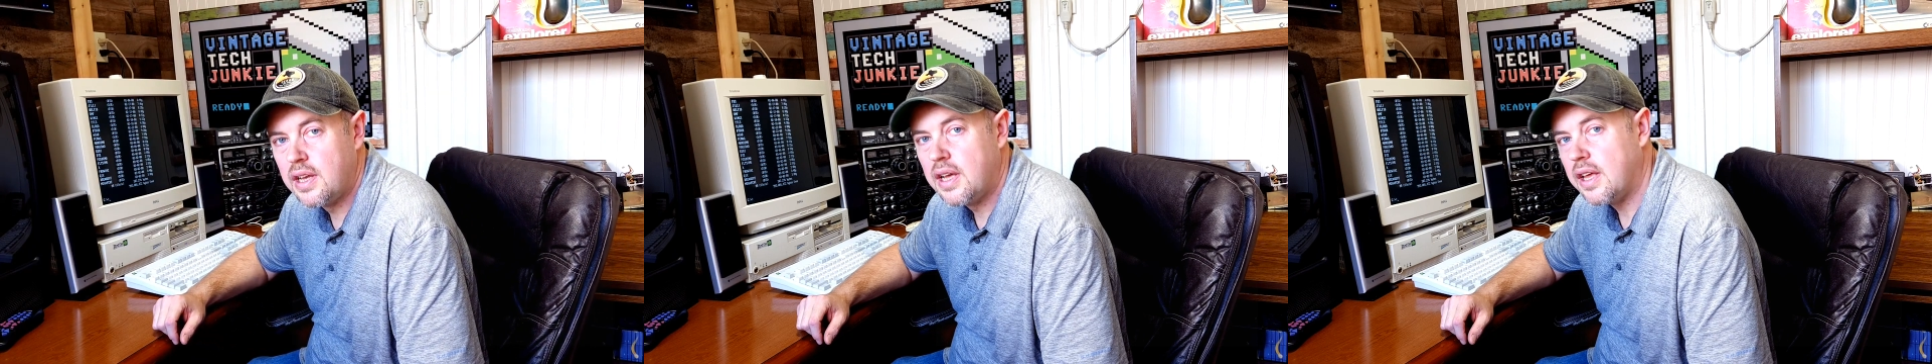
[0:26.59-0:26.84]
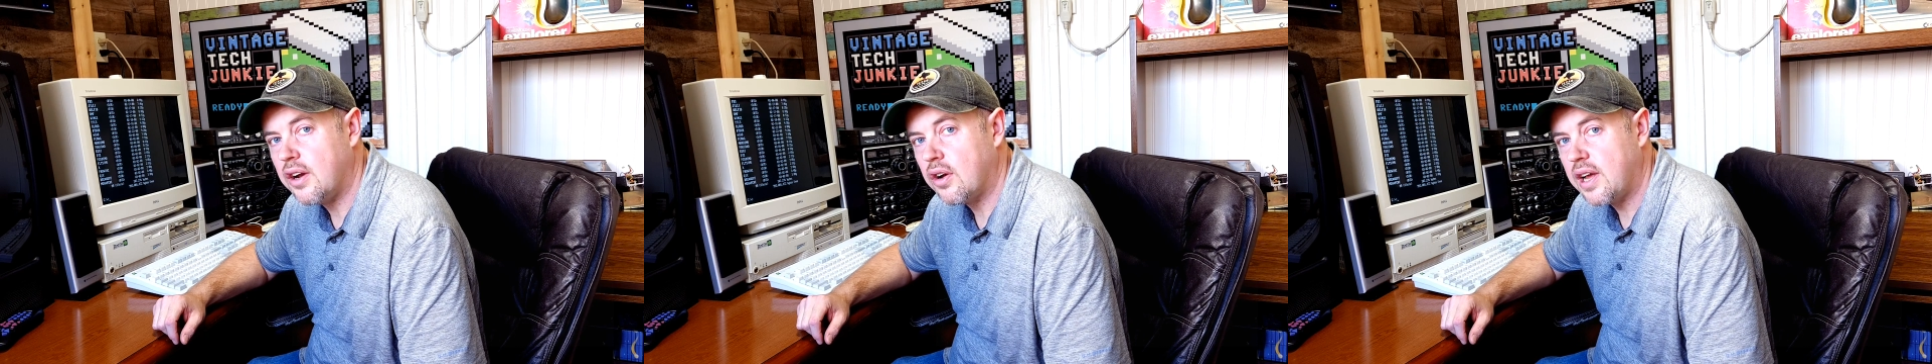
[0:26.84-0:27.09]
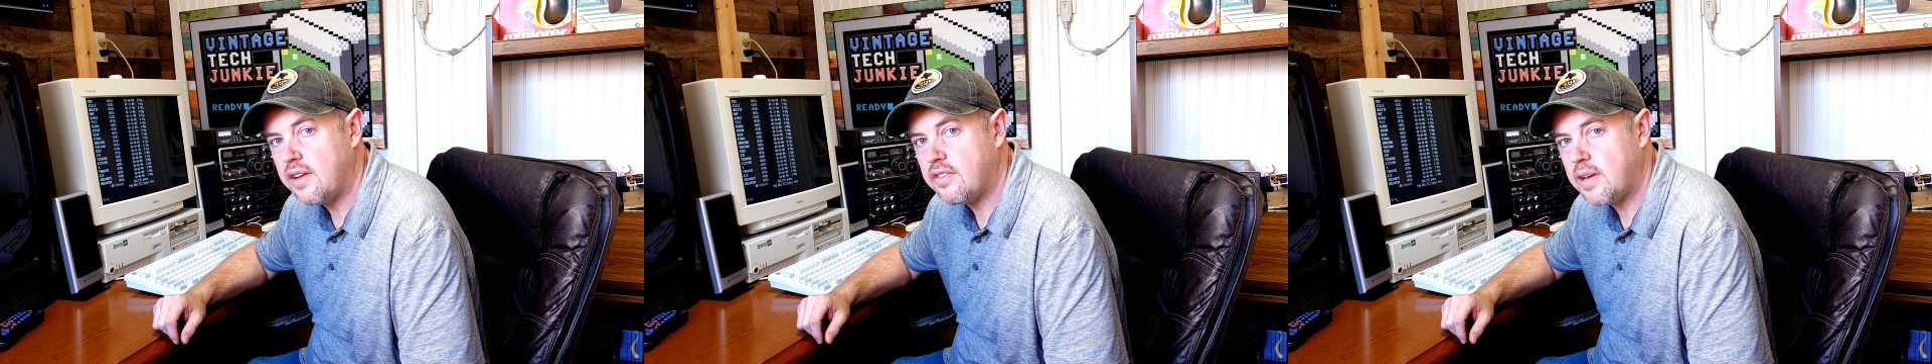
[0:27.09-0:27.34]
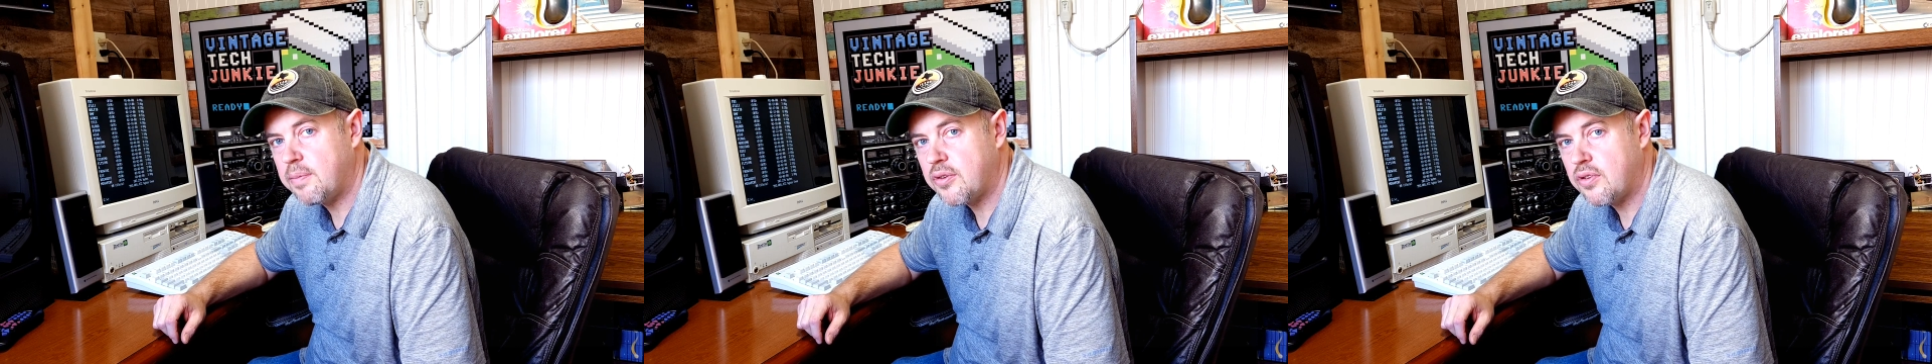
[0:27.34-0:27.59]
In our last
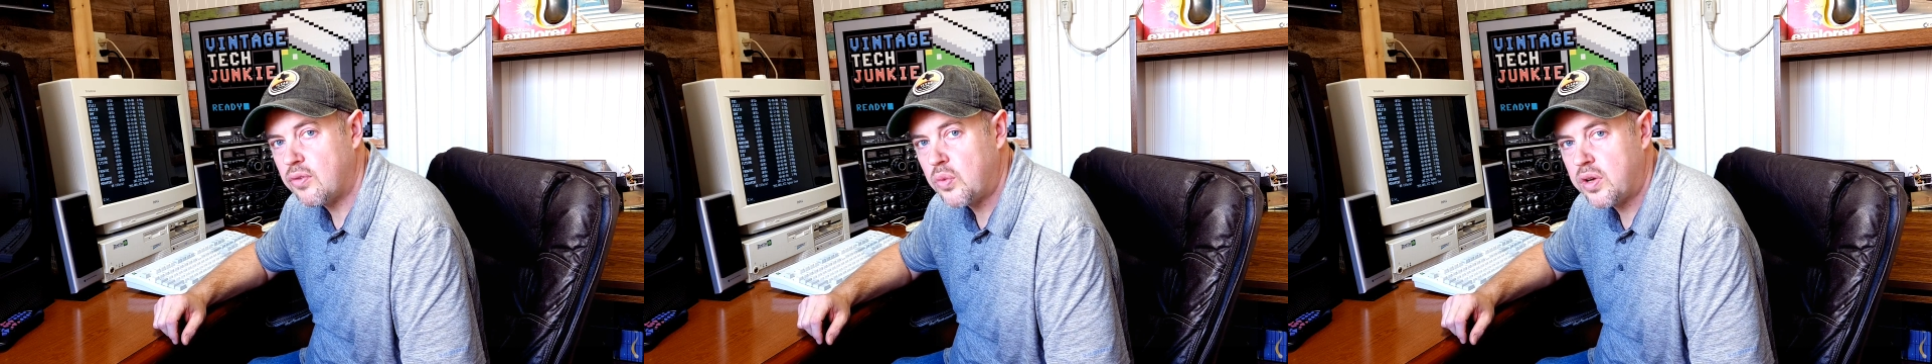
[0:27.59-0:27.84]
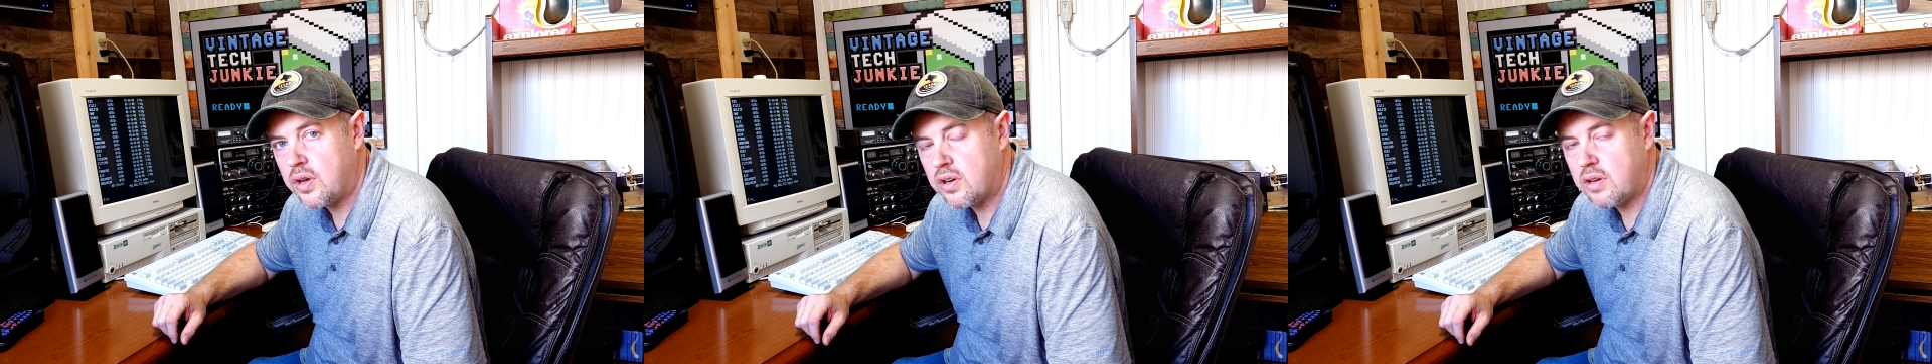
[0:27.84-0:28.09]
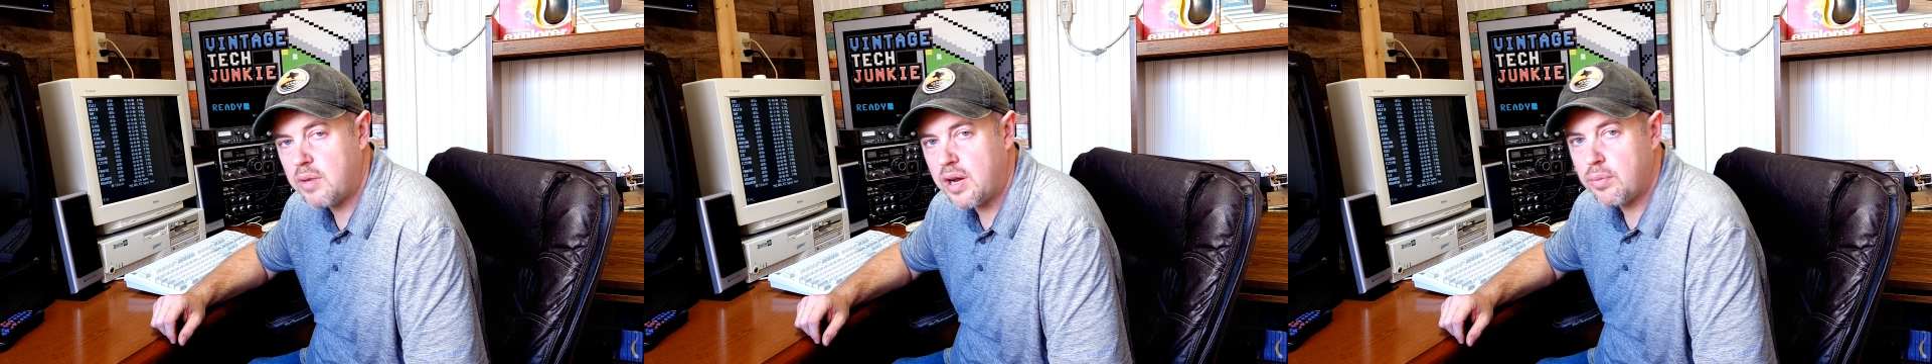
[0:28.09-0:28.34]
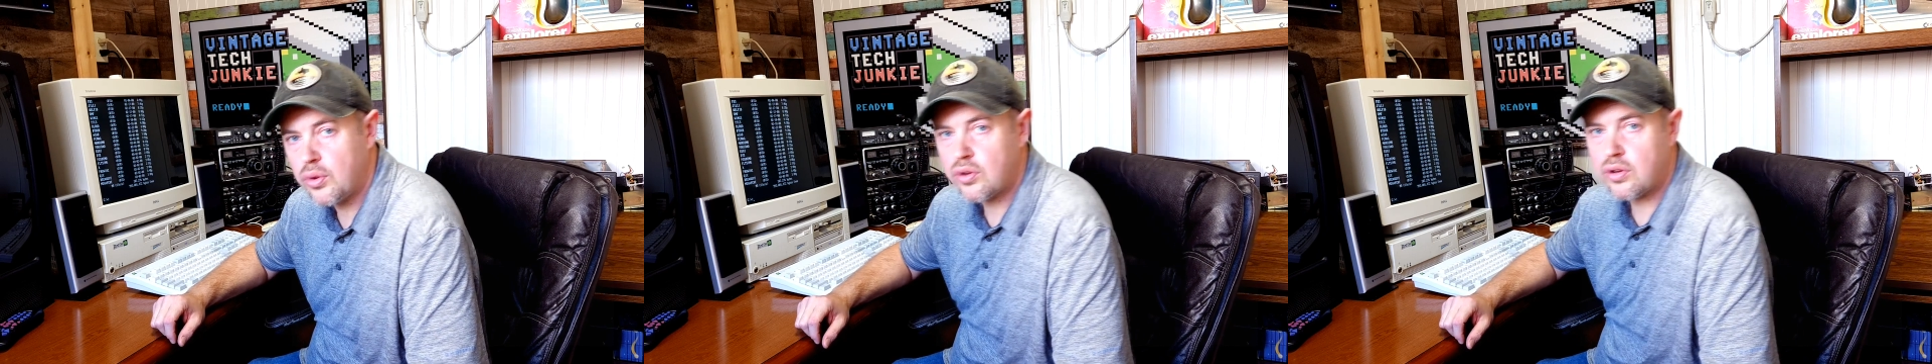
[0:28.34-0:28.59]
episode we talked about
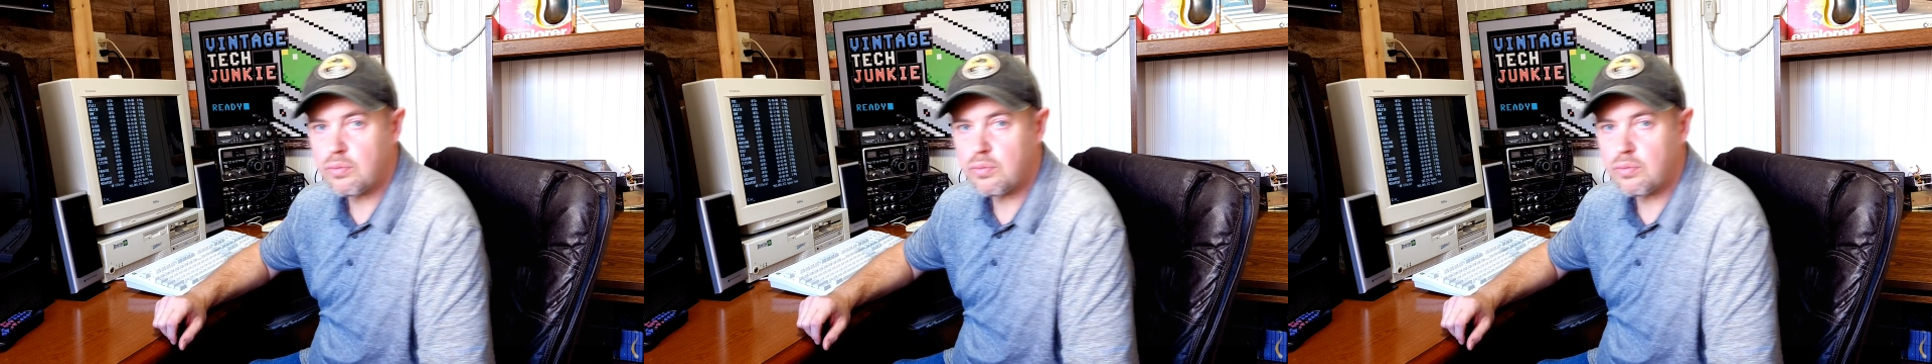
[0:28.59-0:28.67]
bulletin